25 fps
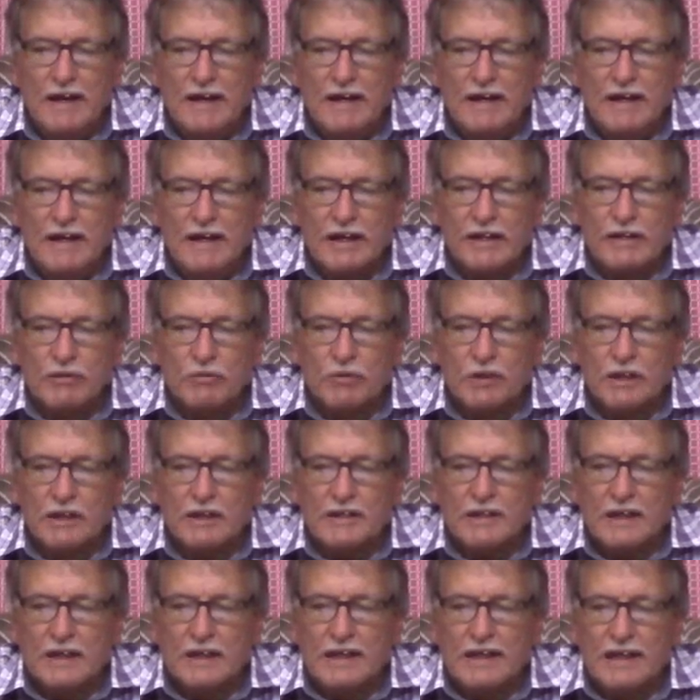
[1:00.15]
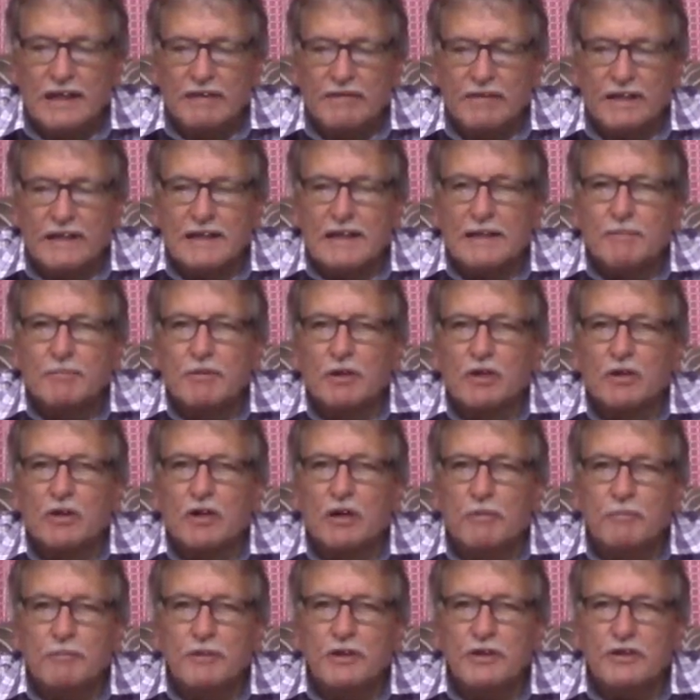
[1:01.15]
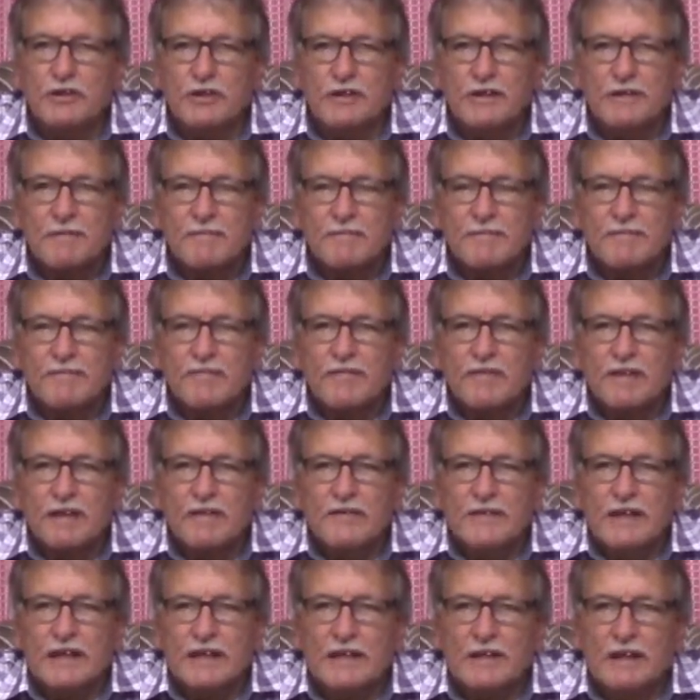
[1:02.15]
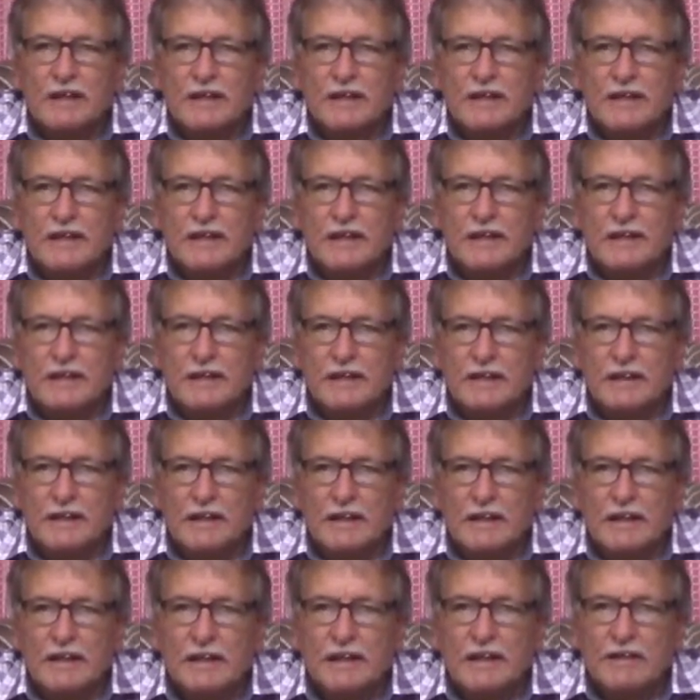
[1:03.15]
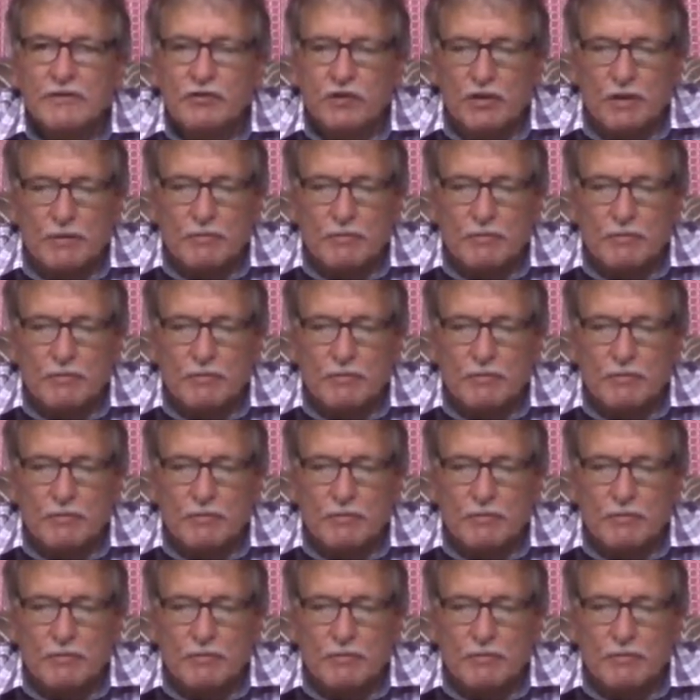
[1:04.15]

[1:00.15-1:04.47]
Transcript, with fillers: uh, otherwise, I have a couple of copies that I can uh, give you